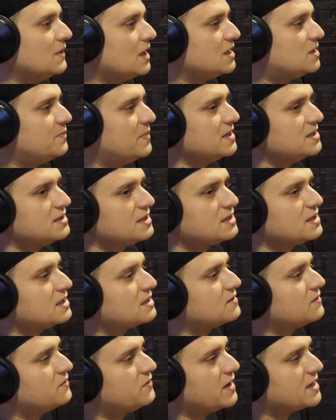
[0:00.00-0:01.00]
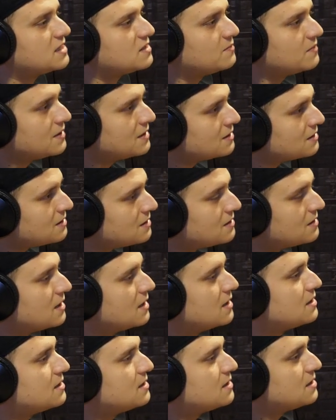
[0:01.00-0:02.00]
It's businesses, investments.
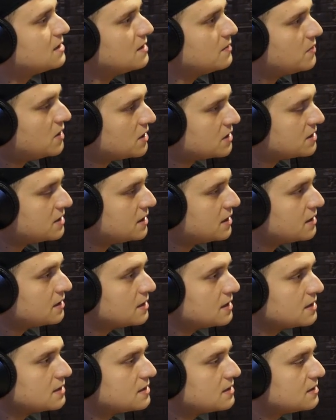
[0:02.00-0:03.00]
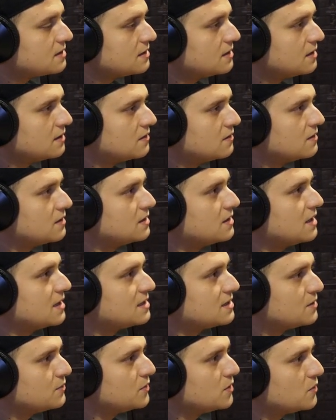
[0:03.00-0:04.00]
It's boxing. It's
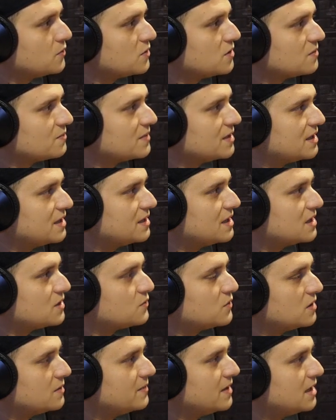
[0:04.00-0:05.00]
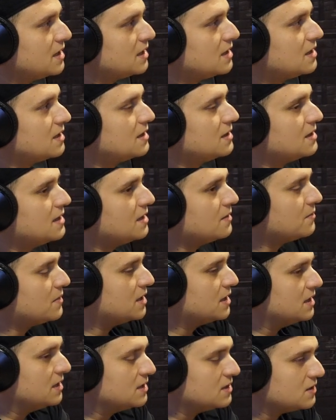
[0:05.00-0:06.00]
that's the real world money. That's where he made it, and their
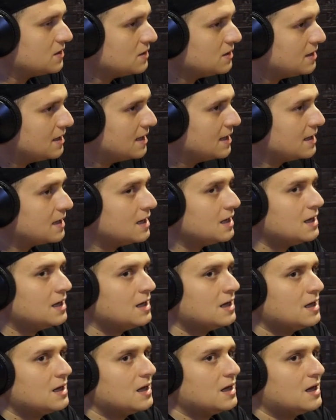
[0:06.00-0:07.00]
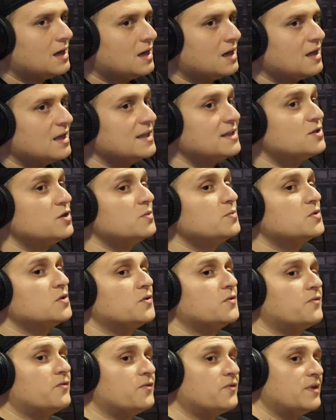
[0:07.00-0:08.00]
money is online. In terms
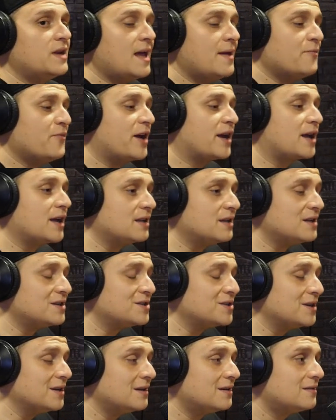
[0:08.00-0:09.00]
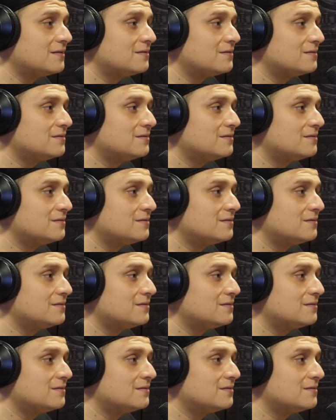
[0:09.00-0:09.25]
of name recognition,